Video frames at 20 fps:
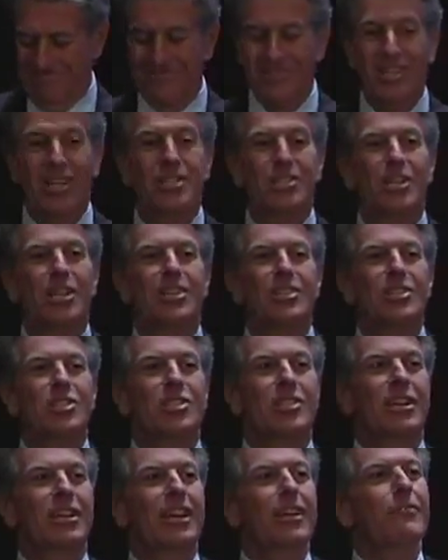They tend to
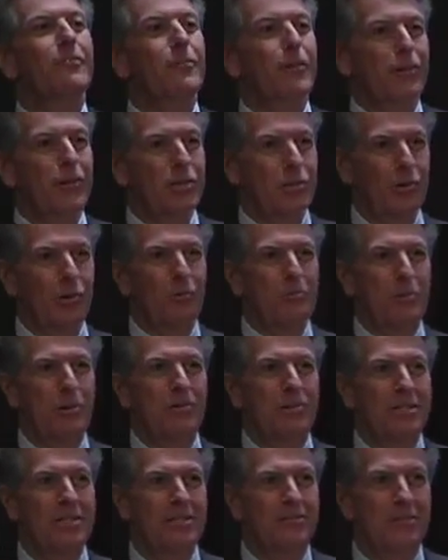stay very short
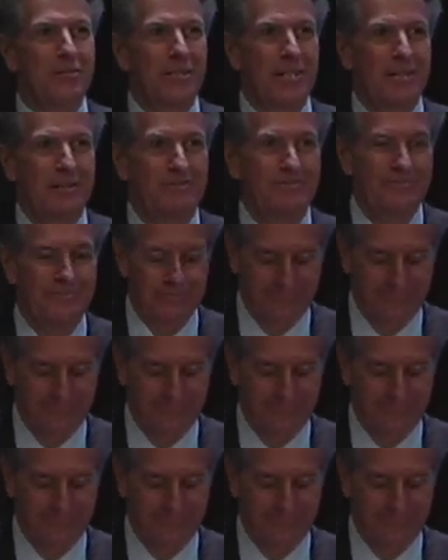periods of time.